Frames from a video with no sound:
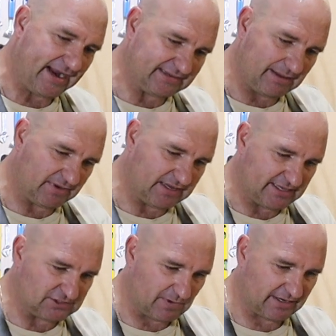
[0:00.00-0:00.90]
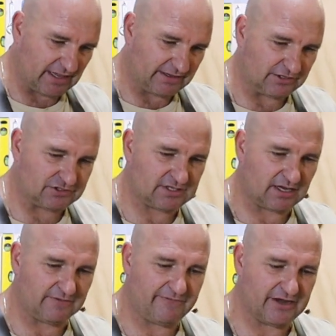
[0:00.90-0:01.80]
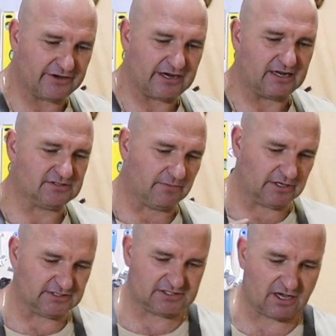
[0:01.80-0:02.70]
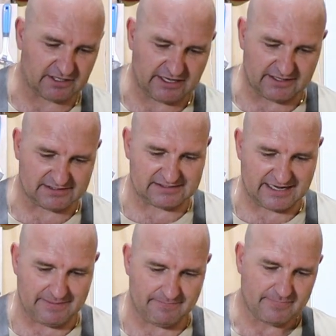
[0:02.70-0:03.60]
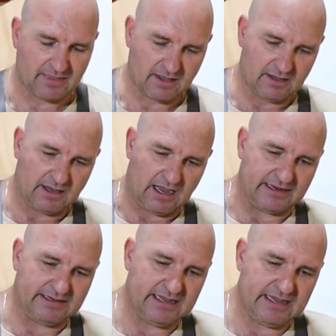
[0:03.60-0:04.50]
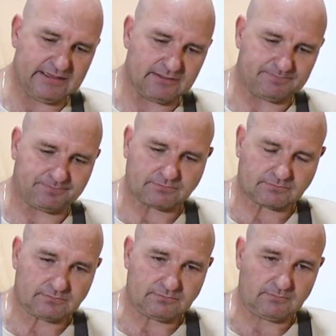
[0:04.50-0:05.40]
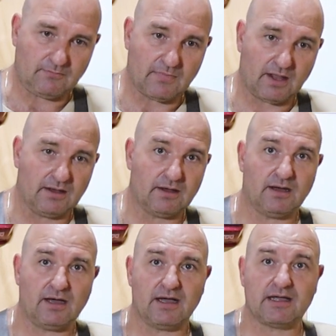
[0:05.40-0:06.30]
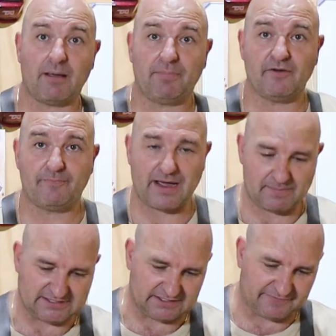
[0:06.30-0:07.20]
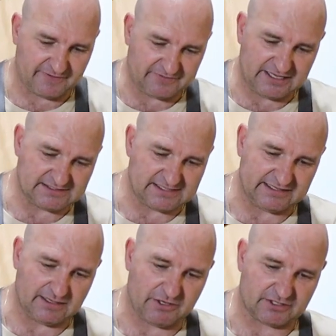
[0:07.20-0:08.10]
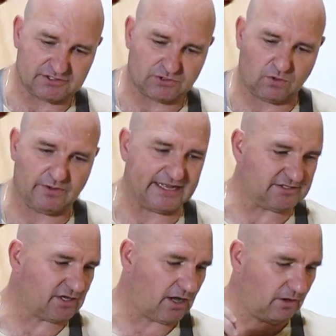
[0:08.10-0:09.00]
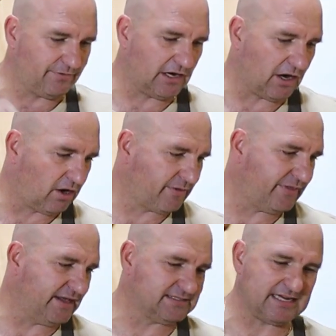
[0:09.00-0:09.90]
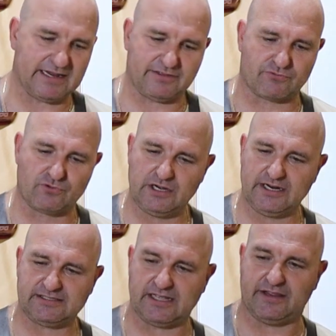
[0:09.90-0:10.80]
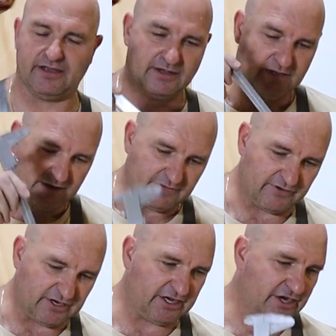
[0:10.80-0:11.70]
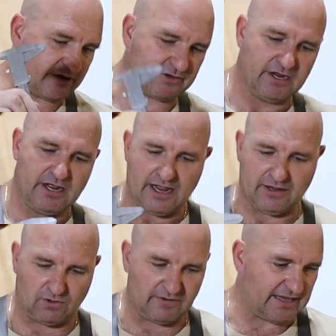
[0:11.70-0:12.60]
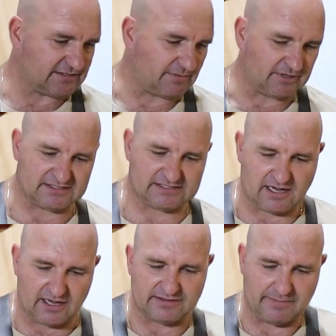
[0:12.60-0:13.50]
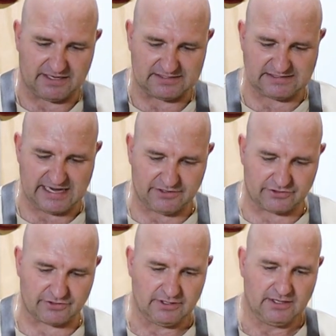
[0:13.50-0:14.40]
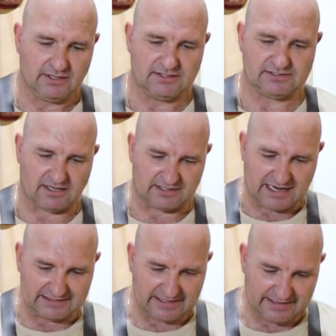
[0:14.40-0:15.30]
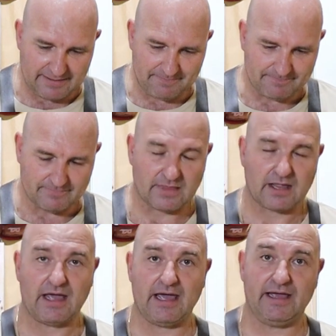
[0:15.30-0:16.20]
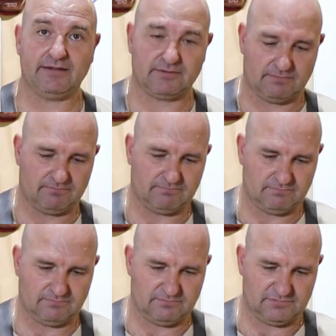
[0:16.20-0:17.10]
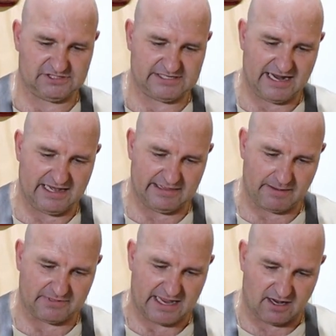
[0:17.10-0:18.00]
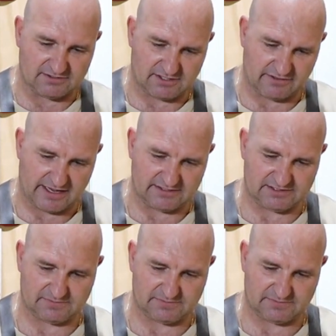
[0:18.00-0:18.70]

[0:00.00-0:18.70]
packed them against one another and started figuring it out. So I'm going to start here the same. I need a couple of pipes that's 15 centimeters tall. That's to hold the long things like the rulers and the vernier and all of that. So I'm going to start them in the center, start cutting them and scaling them down so they